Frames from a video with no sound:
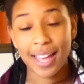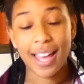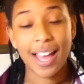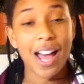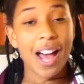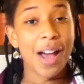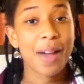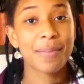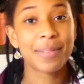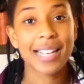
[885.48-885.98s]

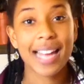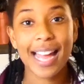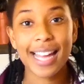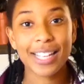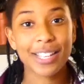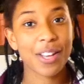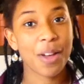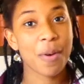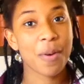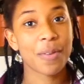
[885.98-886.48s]
I'm letting
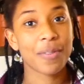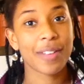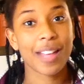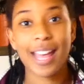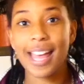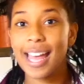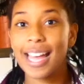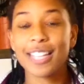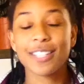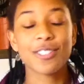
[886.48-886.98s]
go of
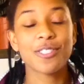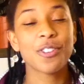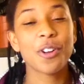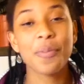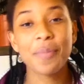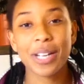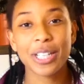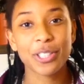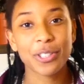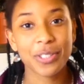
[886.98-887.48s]
it. It's not on
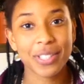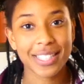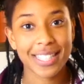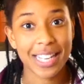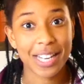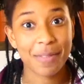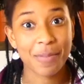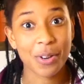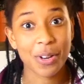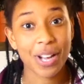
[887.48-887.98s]
my shoulders
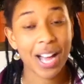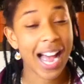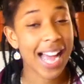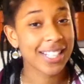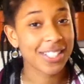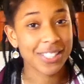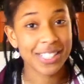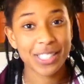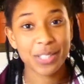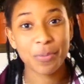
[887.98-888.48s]
anymore. I
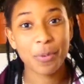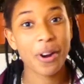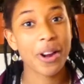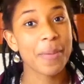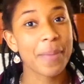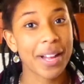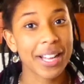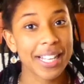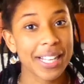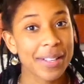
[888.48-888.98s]
don't need to worry
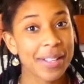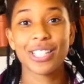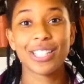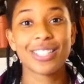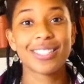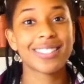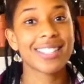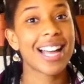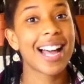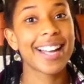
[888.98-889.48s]
about it,
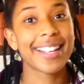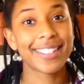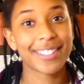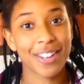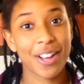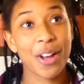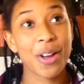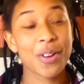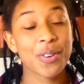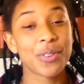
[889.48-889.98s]
because I
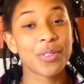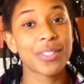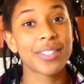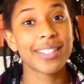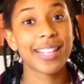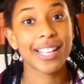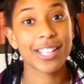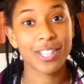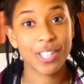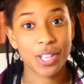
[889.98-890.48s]
know
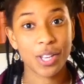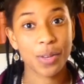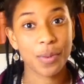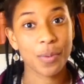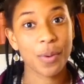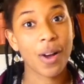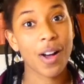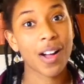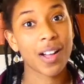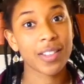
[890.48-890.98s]
that you
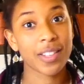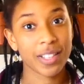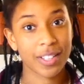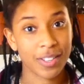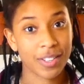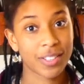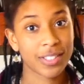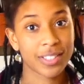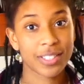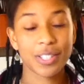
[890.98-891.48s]
are the
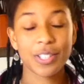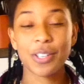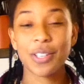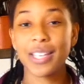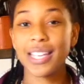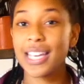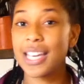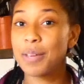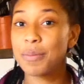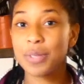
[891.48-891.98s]
God who
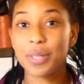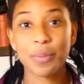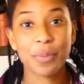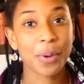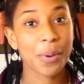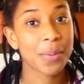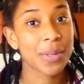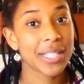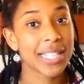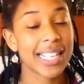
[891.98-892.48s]
keeps your
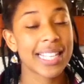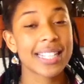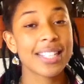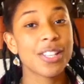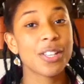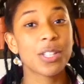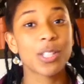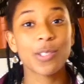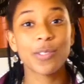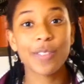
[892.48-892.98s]
promises,
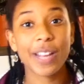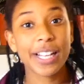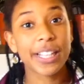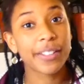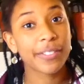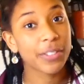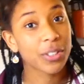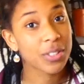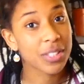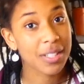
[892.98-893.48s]
who's
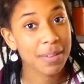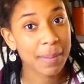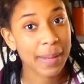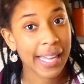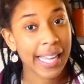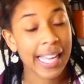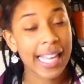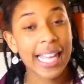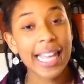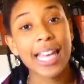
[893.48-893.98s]
faithful to
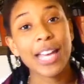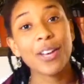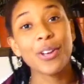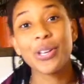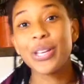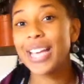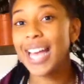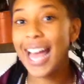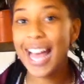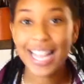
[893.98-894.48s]
me,
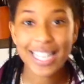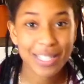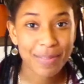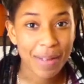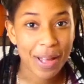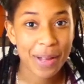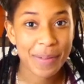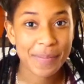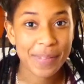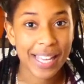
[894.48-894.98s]
who cares
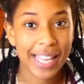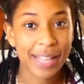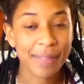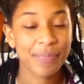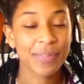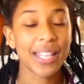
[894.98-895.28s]
about me,